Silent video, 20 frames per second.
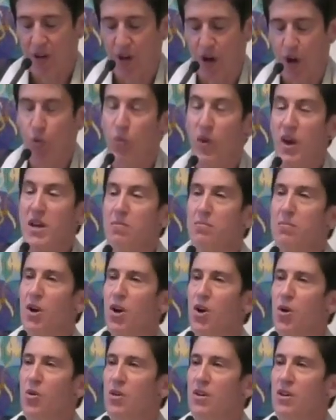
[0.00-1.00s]
A
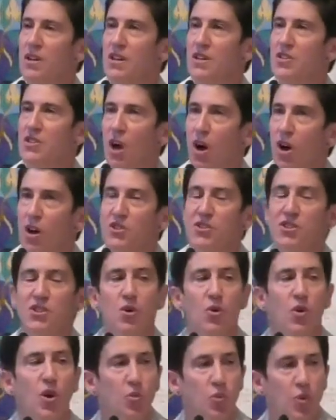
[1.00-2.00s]
rainbow is
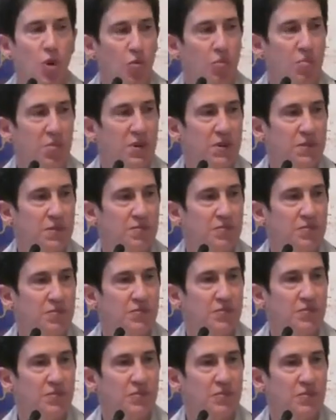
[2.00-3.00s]
also a rope.
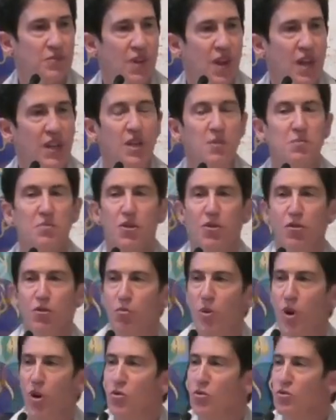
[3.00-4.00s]
It can be
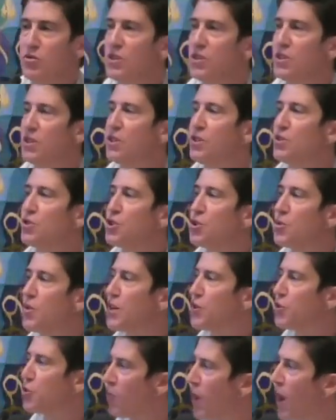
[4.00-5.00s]
thrown to
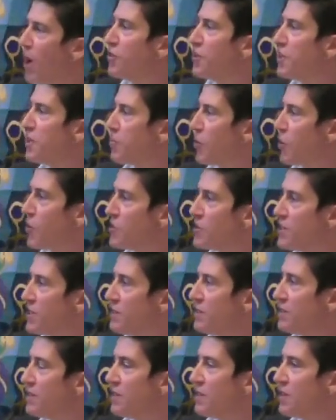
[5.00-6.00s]
a drowning
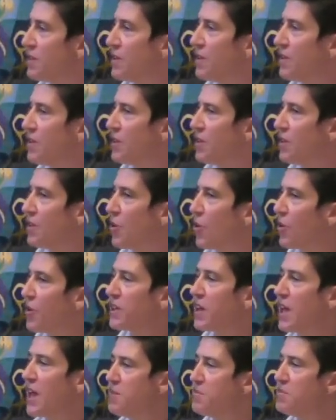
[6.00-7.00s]
person, or
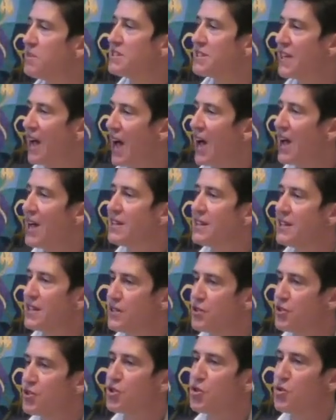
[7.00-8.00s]
it can be tied
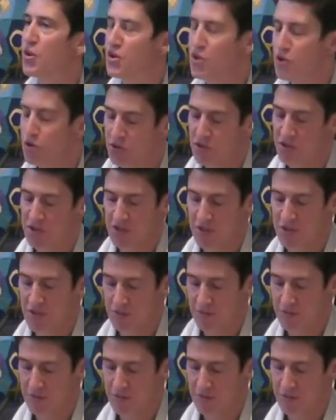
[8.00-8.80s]
into a noose.